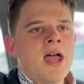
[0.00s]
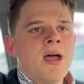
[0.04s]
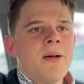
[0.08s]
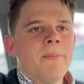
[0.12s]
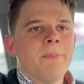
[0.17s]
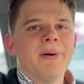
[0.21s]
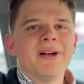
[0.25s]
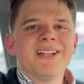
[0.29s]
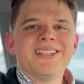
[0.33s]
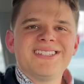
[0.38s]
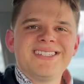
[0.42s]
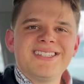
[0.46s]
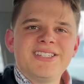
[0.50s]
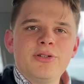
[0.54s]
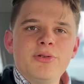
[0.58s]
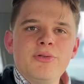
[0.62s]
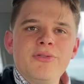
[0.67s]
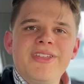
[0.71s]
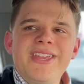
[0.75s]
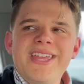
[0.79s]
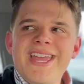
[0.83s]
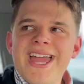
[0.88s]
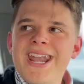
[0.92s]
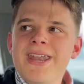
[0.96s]
But to
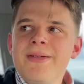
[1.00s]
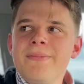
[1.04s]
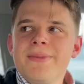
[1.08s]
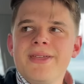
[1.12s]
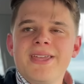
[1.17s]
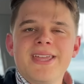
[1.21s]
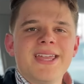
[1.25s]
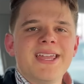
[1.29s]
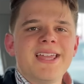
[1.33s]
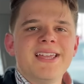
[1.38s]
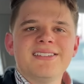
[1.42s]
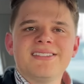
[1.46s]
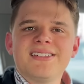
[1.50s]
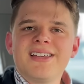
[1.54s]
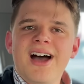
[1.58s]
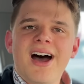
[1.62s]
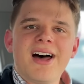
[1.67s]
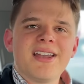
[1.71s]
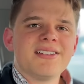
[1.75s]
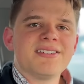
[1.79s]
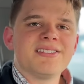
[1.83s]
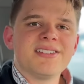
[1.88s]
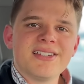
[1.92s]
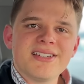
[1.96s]
the enemy, he's
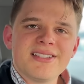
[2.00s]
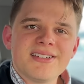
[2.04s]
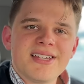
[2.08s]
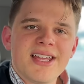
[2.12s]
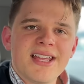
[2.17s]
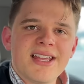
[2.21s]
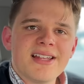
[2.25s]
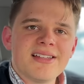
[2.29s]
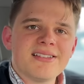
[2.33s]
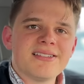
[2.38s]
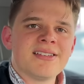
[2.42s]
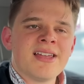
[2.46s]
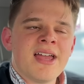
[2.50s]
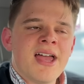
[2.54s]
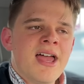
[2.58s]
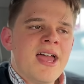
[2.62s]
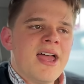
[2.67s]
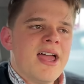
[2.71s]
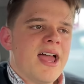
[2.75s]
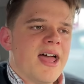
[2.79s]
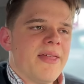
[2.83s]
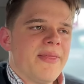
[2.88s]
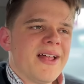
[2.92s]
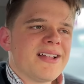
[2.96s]
got us in his hands.
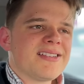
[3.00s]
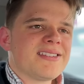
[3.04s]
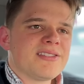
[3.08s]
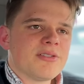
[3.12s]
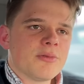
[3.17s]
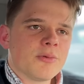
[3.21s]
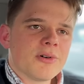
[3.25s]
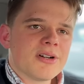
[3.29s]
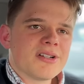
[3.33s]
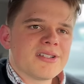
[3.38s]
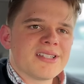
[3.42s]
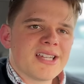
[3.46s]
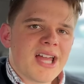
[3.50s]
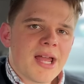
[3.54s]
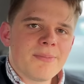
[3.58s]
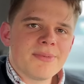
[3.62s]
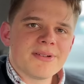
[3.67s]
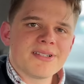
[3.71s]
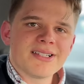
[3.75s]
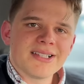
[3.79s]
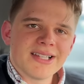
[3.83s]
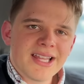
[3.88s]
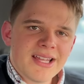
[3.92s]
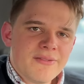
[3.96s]
And that's the worst type
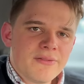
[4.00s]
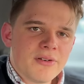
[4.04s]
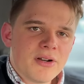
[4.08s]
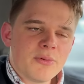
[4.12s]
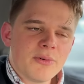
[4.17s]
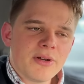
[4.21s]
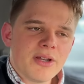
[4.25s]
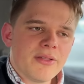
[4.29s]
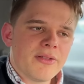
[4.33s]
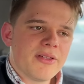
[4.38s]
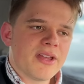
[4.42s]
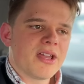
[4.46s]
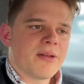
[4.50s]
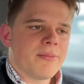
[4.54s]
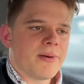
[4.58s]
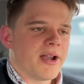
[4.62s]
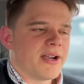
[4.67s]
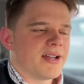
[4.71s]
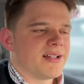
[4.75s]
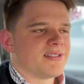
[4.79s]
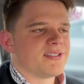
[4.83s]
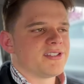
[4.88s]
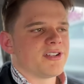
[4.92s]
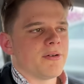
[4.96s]
of slavery when you think
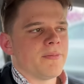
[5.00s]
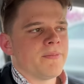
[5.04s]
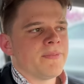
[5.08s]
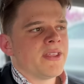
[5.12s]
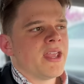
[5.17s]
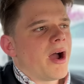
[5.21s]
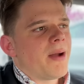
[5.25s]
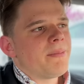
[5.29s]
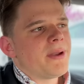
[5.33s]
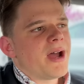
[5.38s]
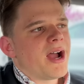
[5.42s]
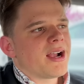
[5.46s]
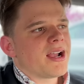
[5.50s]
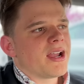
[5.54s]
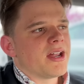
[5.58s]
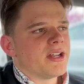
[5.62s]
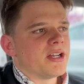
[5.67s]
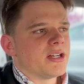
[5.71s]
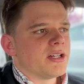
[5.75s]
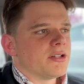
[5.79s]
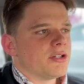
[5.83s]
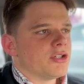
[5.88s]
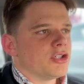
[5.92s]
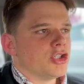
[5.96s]
about it. And so I'm not
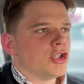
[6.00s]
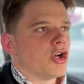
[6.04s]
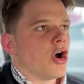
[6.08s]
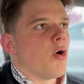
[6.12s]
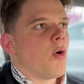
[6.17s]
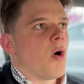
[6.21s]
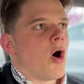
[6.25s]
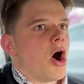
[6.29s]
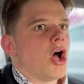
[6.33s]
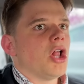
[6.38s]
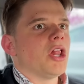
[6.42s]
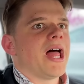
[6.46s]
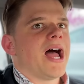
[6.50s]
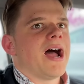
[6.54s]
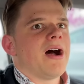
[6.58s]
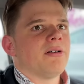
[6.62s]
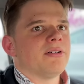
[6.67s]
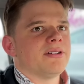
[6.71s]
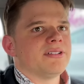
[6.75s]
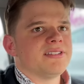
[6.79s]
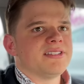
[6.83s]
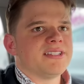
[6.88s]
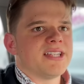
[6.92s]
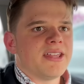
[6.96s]
gonna go all out
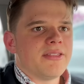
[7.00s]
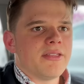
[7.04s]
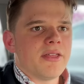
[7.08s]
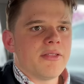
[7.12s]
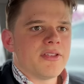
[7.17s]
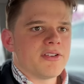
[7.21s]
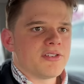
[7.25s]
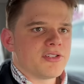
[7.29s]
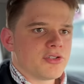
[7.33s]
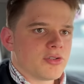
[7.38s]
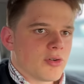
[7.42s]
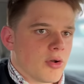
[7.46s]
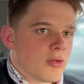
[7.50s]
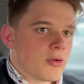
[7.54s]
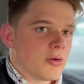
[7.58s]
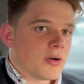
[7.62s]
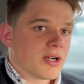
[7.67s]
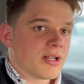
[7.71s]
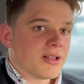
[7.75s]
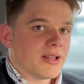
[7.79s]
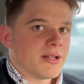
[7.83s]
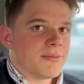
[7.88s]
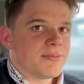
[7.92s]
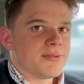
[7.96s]
and say that this solar
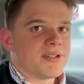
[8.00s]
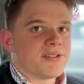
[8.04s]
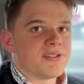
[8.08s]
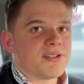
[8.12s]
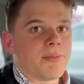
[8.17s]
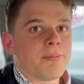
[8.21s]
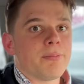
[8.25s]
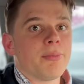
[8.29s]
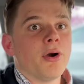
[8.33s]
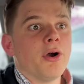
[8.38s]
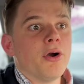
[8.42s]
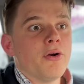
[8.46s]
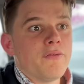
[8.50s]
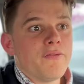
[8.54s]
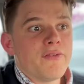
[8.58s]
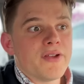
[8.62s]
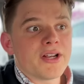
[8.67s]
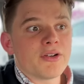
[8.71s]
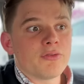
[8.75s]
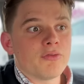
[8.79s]
eclipse is a perfect